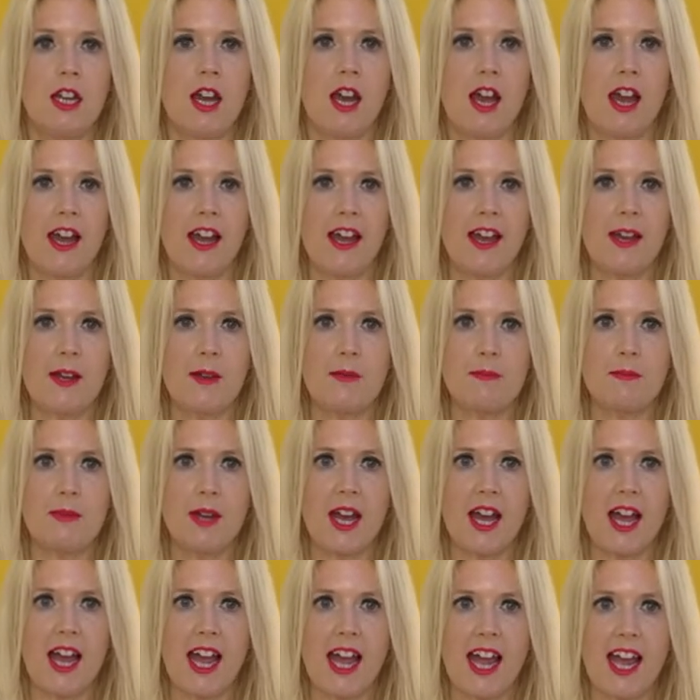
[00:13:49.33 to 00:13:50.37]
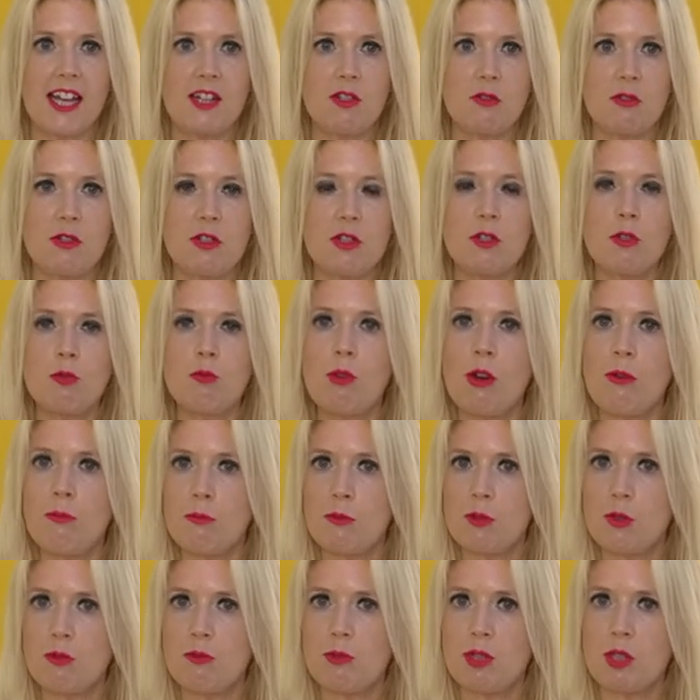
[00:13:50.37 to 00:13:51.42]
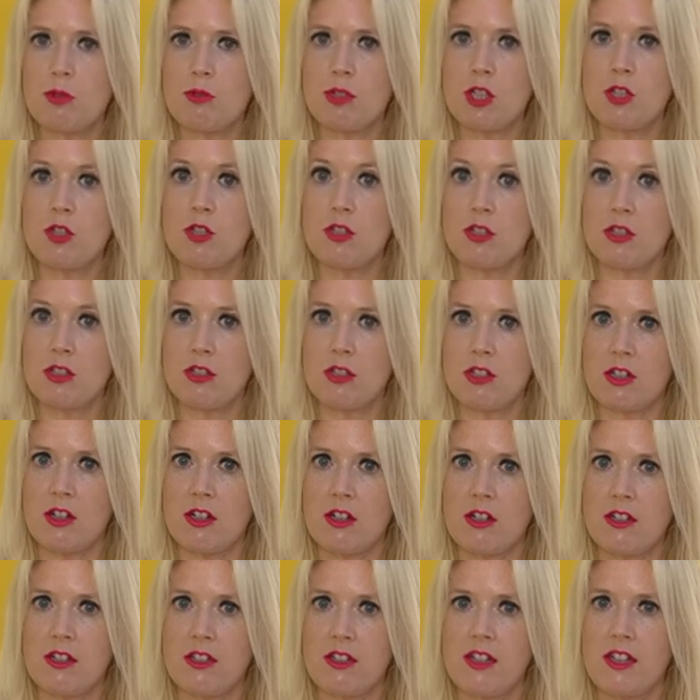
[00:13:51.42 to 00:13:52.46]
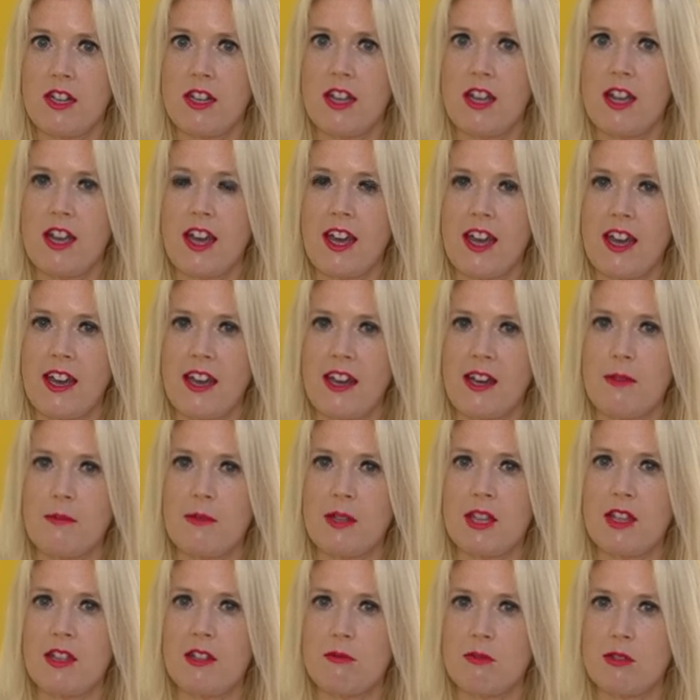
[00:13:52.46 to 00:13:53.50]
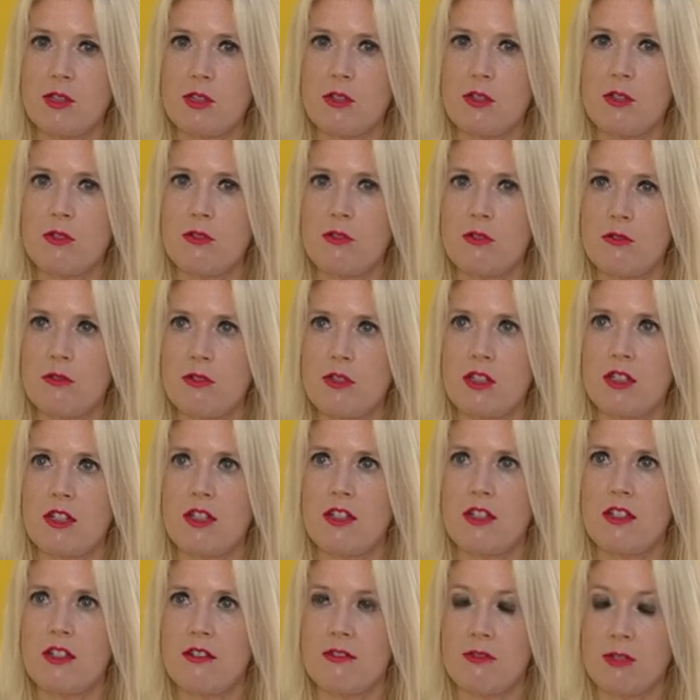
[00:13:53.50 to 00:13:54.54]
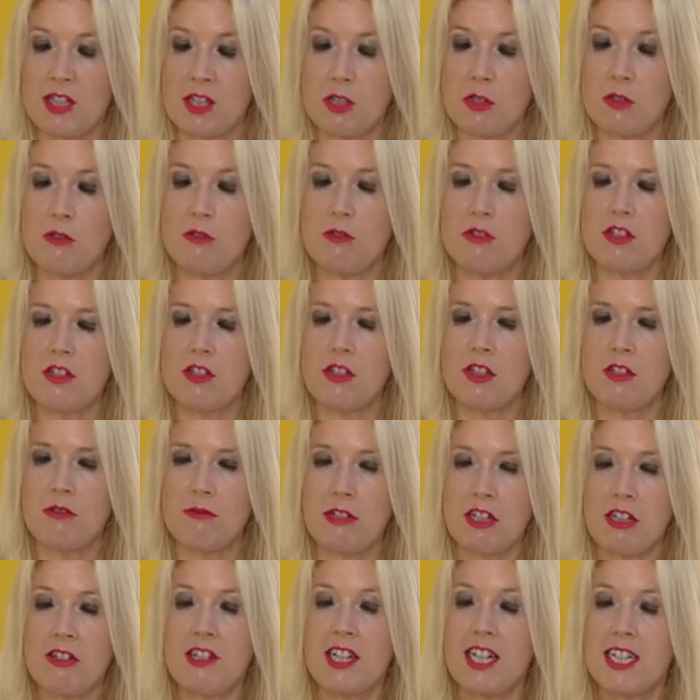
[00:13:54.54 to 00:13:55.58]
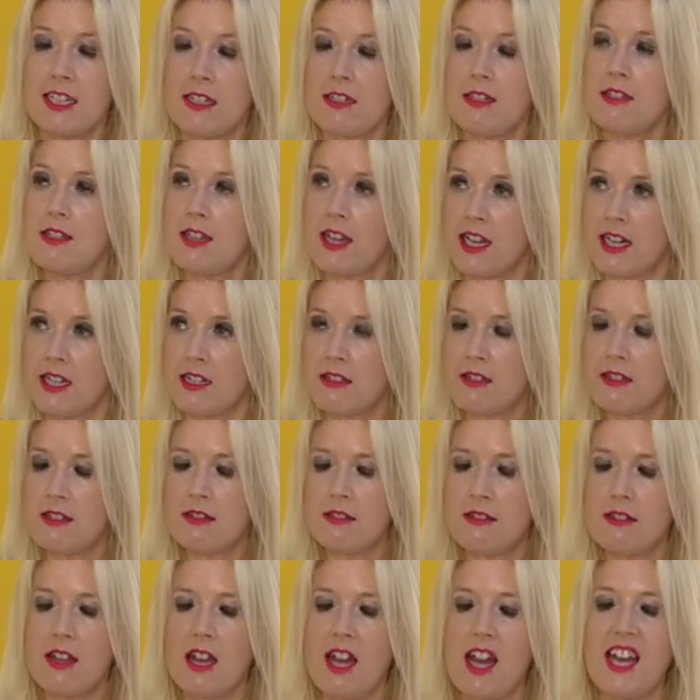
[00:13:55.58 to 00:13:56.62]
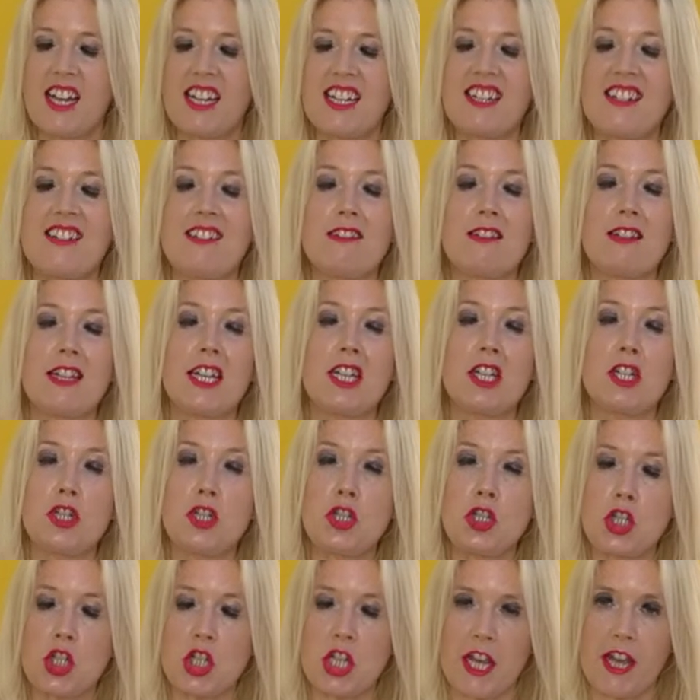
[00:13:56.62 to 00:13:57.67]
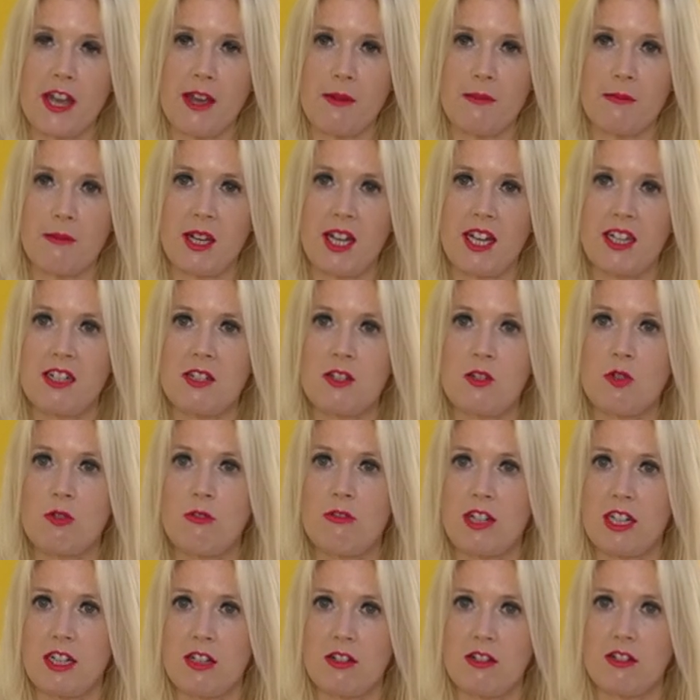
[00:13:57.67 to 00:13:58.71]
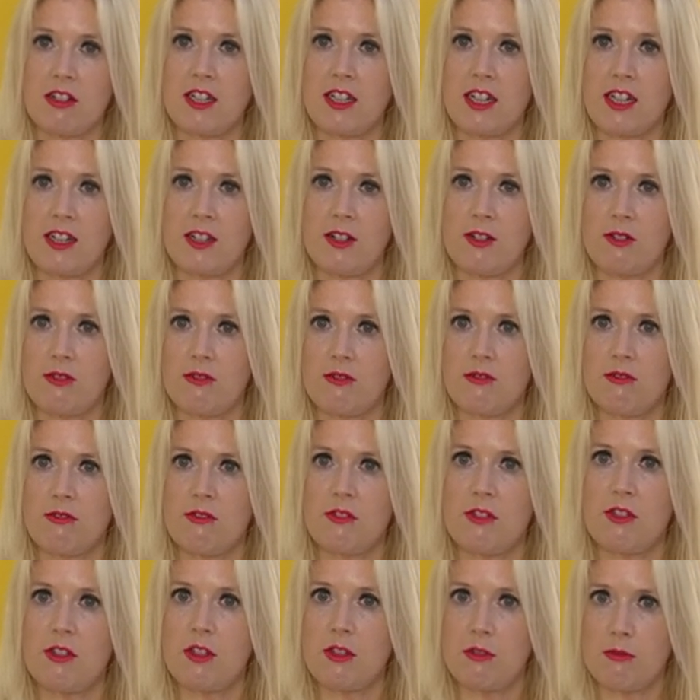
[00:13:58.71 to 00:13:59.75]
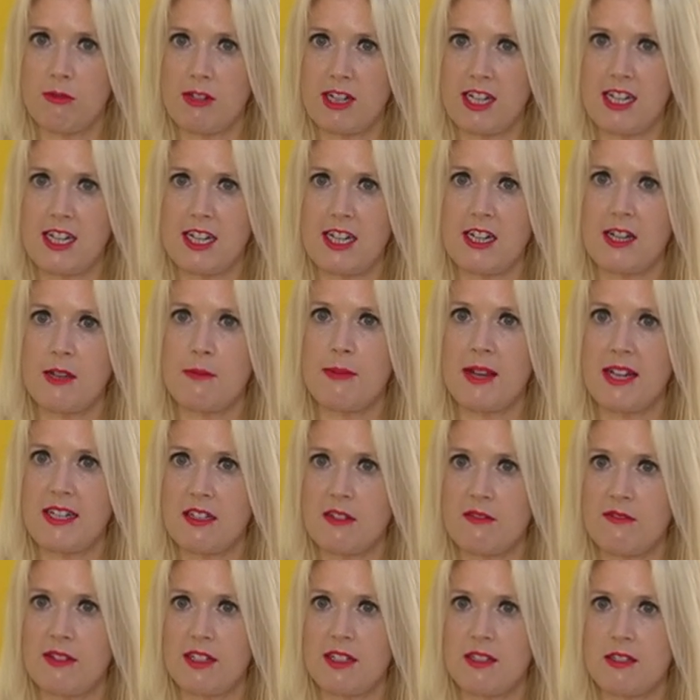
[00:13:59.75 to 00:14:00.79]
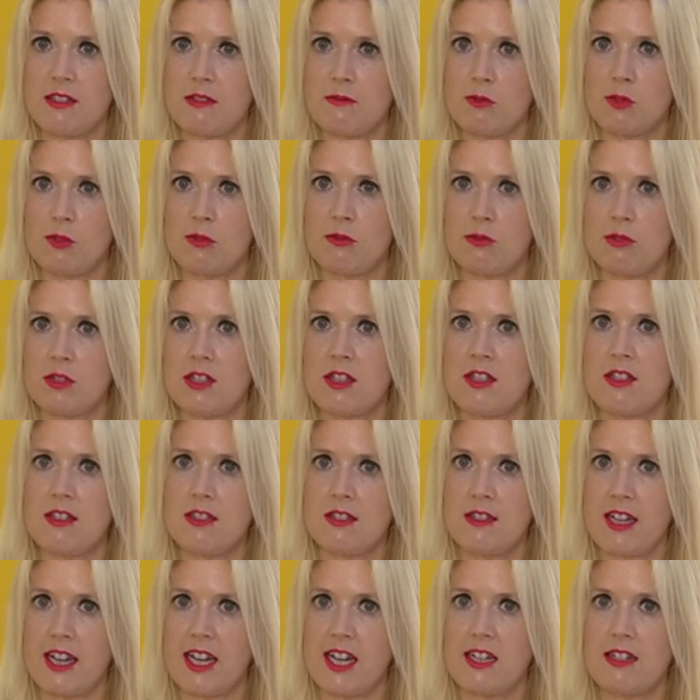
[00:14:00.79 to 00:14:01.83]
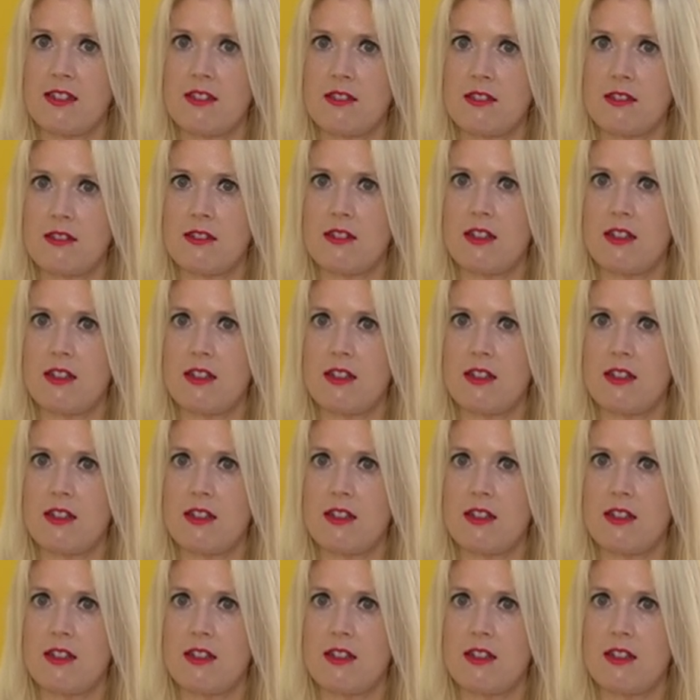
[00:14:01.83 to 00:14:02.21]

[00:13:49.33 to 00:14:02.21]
Um, and also one more which we just took on um, that was called is called the Reunited States, and it is a gem, and it's already got now three amazing festivals in the States